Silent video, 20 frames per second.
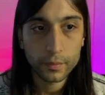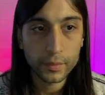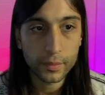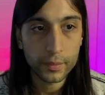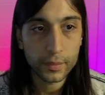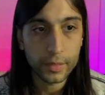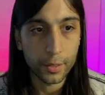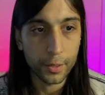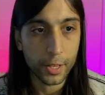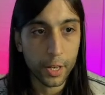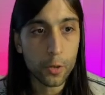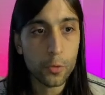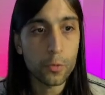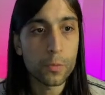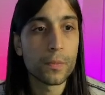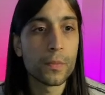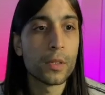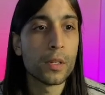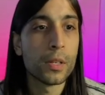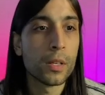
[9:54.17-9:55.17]
There you go.
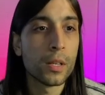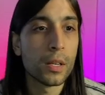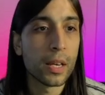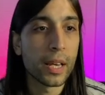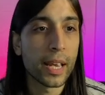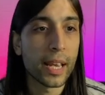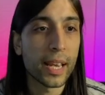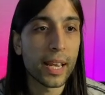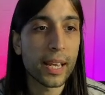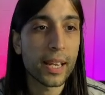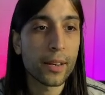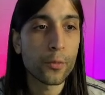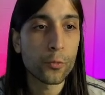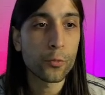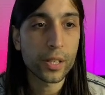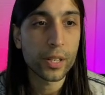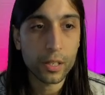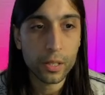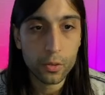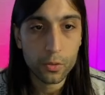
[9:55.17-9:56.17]
And
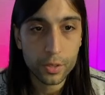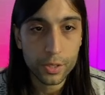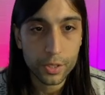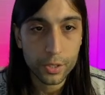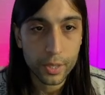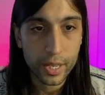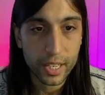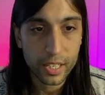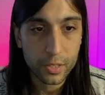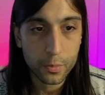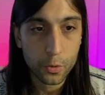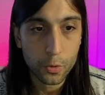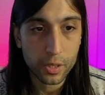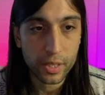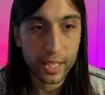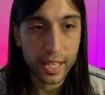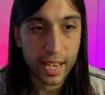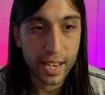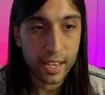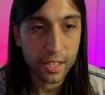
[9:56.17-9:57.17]
we are going to export
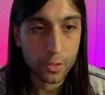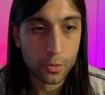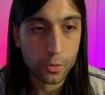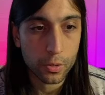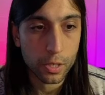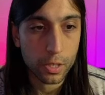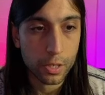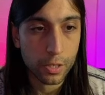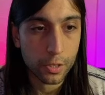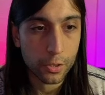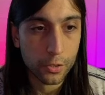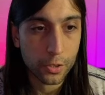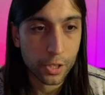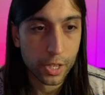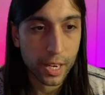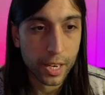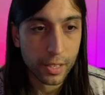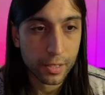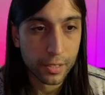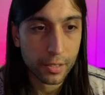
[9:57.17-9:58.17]
the actual audio
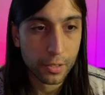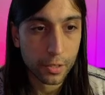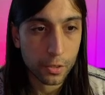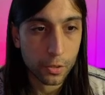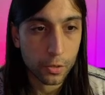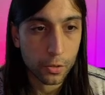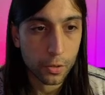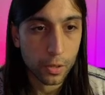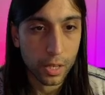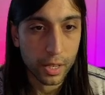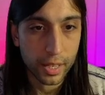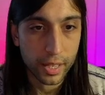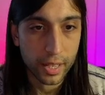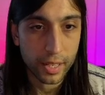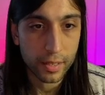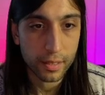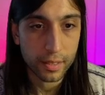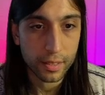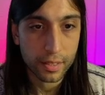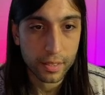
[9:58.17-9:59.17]
tracks. So
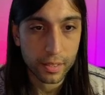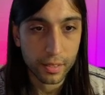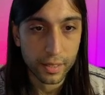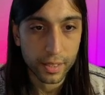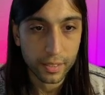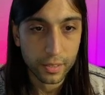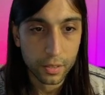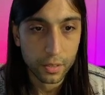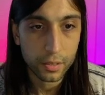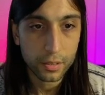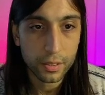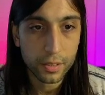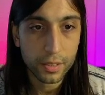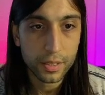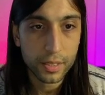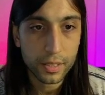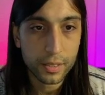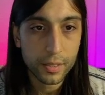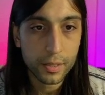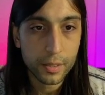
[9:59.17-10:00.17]
again, let's select all of
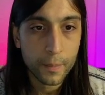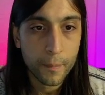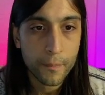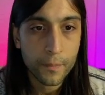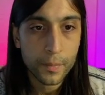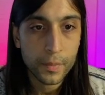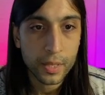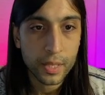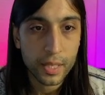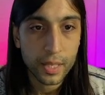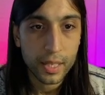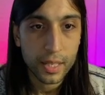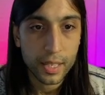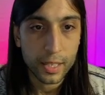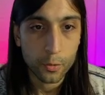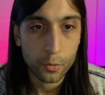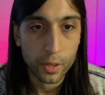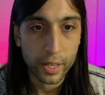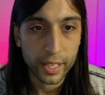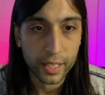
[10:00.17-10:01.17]
these,
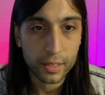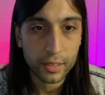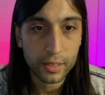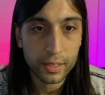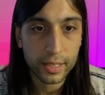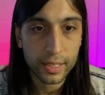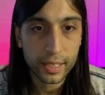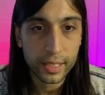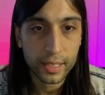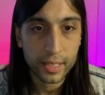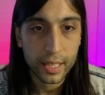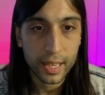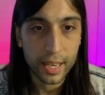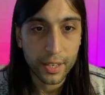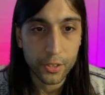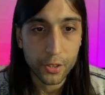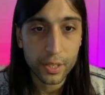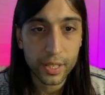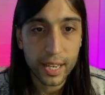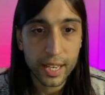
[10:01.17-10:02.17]
hit right click,
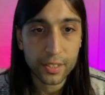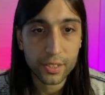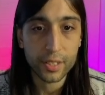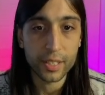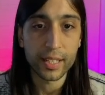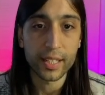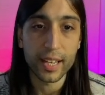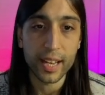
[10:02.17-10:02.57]
and you can actually hit